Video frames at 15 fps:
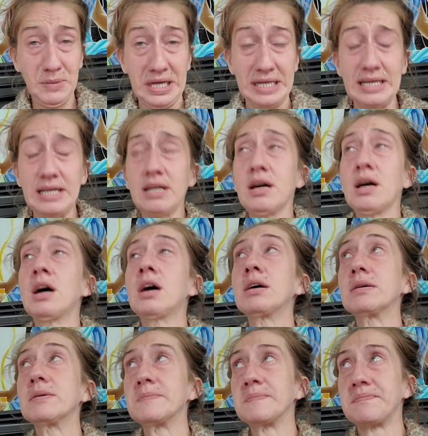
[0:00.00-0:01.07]
but
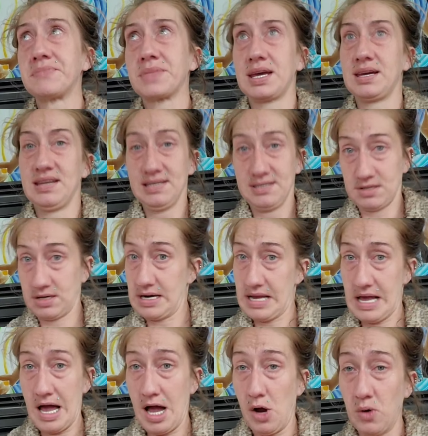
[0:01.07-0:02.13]
it is right
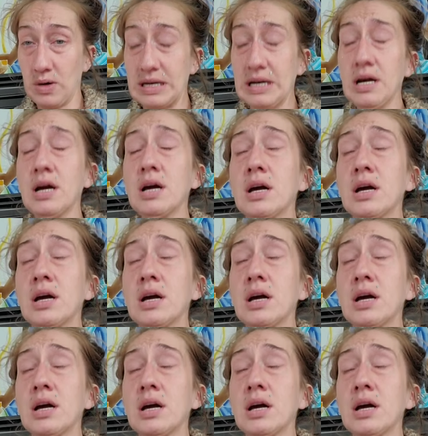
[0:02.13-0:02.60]
now, and